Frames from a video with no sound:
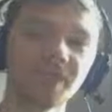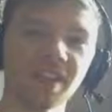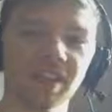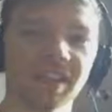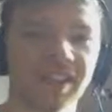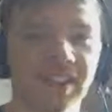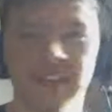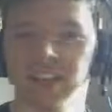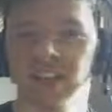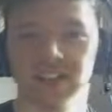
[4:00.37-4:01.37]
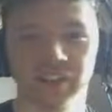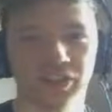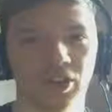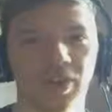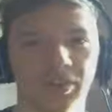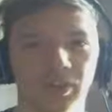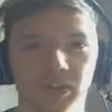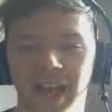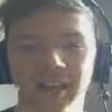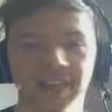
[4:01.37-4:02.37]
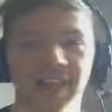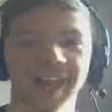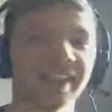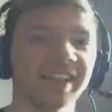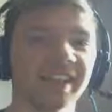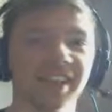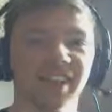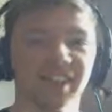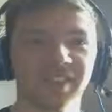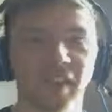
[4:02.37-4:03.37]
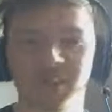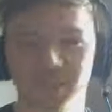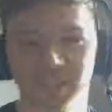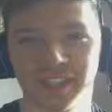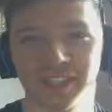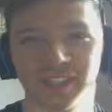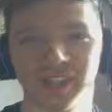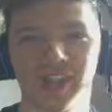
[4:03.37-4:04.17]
in her like shop or cafe, that was really cool.